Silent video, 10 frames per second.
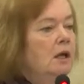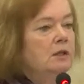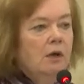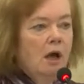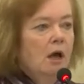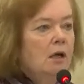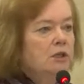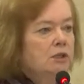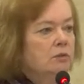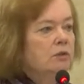So our
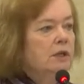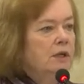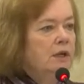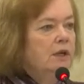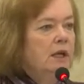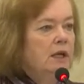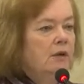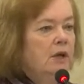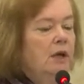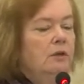children learning
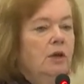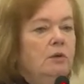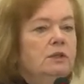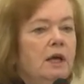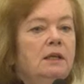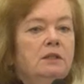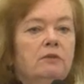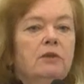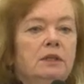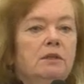those kinds
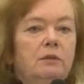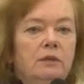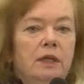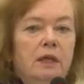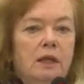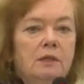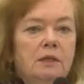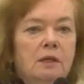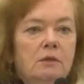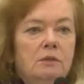of critical thinking
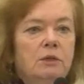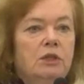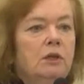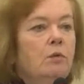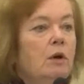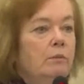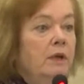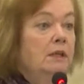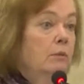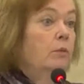skills, which are going
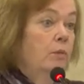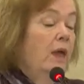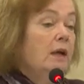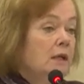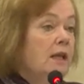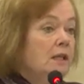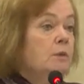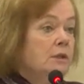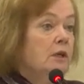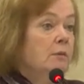to that's
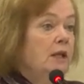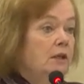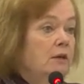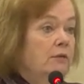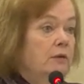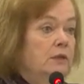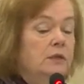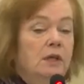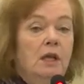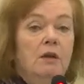what's going to make the
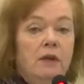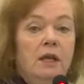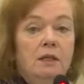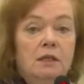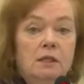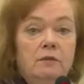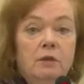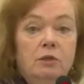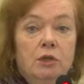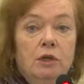difference for India's
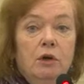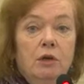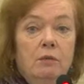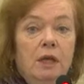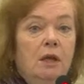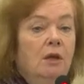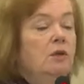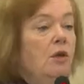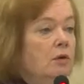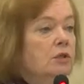future economy,
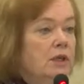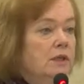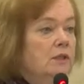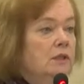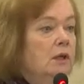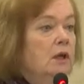not just